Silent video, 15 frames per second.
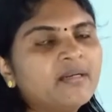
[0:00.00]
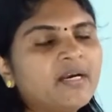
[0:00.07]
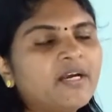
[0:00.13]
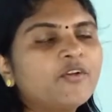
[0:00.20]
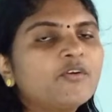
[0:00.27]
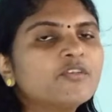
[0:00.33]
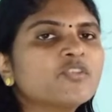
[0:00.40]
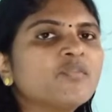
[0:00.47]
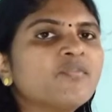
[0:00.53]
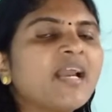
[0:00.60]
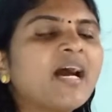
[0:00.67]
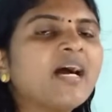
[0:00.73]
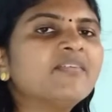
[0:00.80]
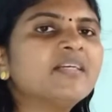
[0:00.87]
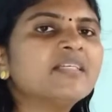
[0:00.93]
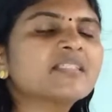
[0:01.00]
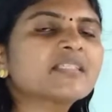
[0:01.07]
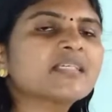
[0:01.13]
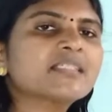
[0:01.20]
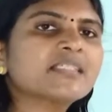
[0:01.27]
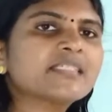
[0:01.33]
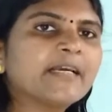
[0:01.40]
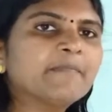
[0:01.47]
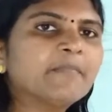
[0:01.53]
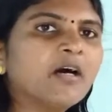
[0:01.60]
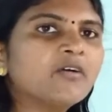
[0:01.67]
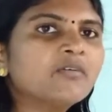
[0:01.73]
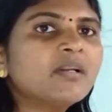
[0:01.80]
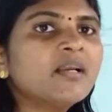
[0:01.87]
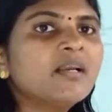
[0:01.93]
And also we have discussed
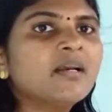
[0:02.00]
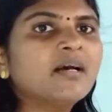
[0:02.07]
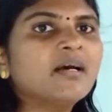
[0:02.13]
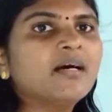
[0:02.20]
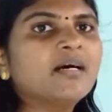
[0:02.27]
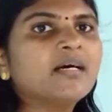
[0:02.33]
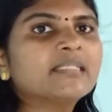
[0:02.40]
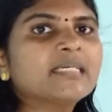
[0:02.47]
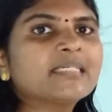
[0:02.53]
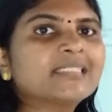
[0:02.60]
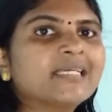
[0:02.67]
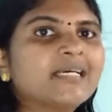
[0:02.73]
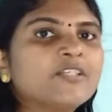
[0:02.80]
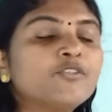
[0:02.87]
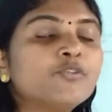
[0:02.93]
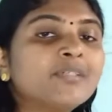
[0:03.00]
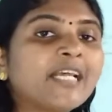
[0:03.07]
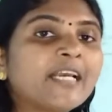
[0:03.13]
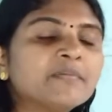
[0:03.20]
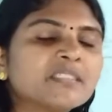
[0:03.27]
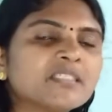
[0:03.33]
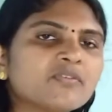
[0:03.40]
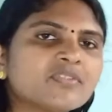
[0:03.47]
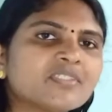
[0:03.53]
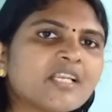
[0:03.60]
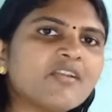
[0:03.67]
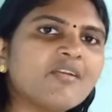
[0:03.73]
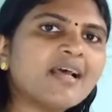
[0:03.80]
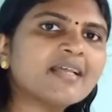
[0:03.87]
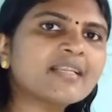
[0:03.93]
about the two types of
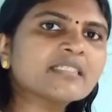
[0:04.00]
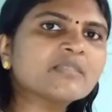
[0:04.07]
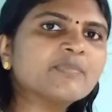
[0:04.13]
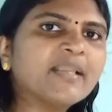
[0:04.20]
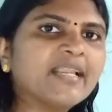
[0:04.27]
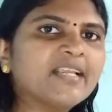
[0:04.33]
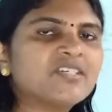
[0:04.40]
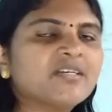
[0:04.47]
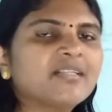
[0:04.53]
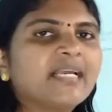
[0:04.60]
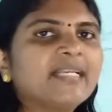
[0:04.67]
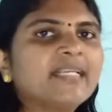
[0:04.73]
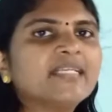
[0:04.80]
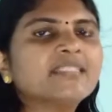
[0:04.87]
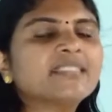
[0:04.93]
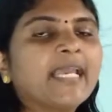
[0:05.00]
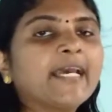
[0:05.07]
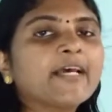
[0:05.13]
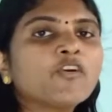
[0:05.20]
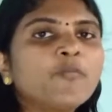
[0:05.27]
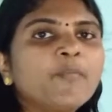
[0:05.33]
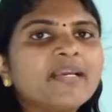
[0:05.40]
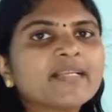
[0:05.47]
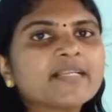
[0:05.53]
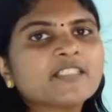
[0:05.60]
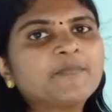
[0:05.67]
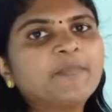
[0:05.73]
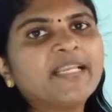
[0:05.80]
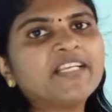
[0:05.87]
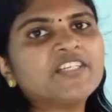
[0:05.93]
cellular respiration, that is aerobic
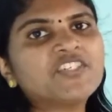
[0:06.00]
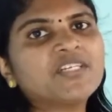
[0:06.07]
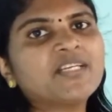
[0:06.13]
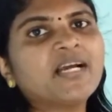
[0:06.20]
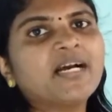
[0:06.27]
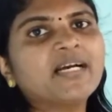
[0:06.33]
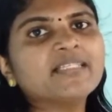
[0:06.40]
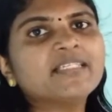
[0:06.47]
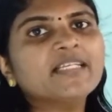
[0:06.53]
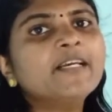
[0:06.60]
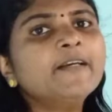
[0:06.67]
respiration and